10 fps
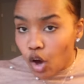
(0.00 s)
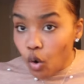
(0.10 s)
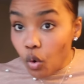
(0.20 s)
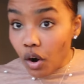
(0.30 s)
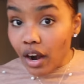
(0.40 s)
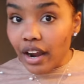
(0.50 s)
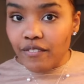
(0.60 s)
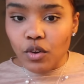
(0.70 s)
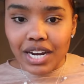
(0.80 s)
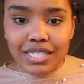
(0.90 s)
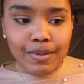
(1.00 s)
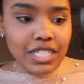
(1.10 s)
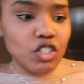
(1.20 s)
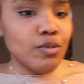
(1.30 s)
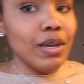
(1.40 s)
or if you guys
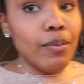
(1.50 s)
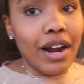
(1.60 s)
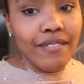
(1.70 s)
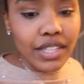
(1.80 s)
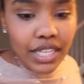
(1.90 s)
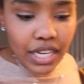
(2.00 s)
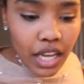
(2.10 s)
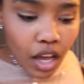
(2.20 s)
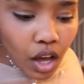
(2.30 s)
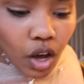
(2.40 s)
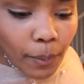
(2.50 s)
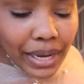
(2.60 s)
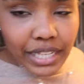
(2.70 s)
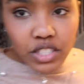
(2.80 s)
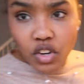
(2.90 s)
message me privately on
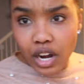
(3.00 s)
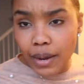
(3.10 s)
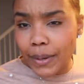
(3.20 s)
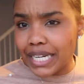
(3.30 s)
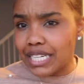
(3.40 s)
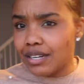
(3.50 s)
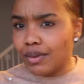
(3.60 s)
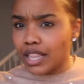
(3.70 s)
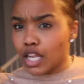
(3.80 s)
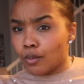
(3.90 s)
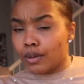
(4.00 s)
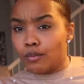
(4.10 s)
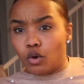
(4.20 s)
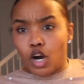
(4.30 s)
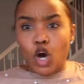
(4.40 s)
my Instagram, I tend to be a little bit
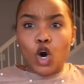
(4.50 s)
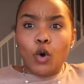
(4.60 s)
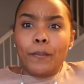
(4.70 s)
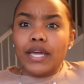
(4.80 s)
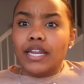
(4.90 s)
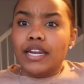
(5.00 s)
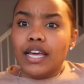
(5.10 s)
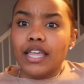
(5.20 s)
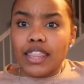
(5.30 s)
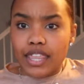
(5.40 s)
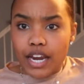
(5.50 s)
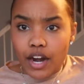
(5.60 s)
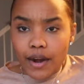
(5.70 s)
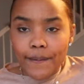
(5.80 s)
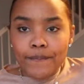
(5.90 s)
more open
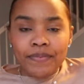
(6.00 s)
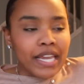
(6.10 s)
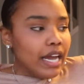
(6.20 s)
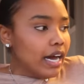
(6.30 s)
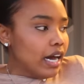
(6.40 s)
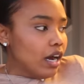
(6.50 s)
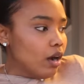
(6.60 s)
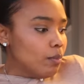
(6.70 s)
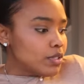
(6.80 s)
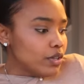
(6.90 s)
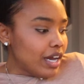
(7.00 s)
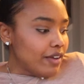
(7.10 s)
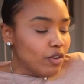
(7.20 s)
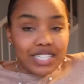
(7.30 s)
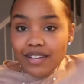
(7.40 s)
there. So yeah,
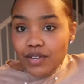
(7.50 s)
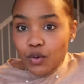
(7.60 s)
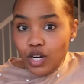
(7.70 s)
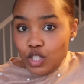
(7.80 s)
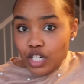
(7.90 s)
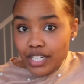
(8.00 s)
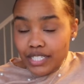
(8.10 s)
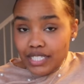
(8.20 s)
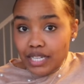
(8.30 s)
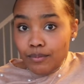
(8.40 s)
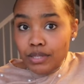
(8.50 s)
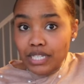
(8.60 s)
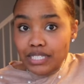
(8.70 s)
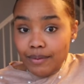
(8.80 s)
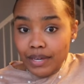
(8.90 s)
if you guys have any questions,
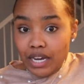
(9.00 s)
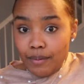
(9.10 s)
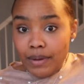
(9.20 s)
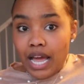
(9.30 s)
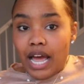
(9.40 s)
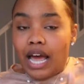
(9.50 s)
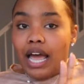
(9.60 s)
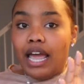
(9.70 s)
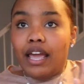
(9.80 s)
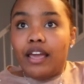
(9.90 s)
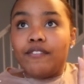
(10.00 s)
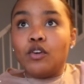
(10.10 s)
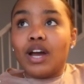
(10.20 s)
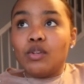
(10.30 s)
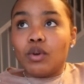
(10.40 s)
please hit me up. If
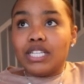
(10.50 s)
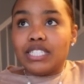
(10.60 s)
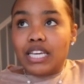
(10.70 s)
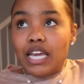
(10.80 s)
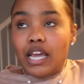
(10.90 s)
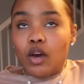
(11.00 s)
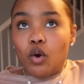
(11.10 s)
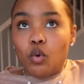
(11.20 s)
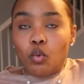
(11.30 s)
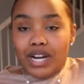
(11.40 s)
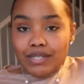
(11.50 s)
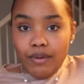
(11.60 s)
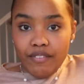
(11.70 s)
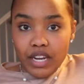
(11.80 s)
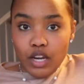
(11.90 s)
you guys wanna see
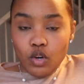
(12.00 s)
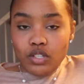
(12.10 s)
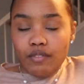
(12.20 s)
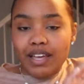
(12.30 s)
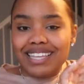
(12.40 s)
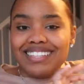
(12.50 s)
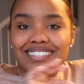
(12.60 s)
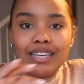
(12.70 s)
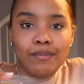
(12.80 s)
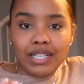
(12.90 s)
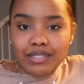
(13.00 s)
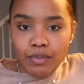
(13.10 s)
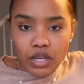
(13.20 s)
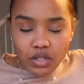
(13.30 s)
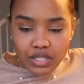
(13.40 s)
recipe videos of like the simplest
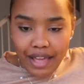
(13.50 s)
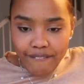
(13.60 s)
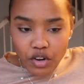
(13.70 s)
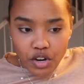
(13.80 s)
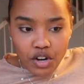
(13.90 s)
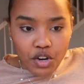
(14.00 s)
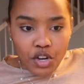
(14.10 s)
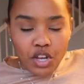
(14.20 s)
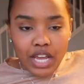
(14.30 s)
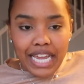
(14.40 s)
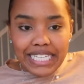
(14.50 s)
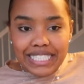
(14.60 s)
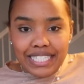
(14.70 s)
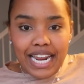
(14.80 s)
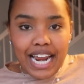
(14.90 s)
meals ever
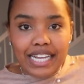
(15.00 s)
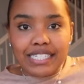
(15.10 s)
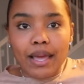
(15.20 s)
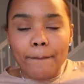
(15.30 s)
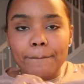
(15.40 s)
and snacks,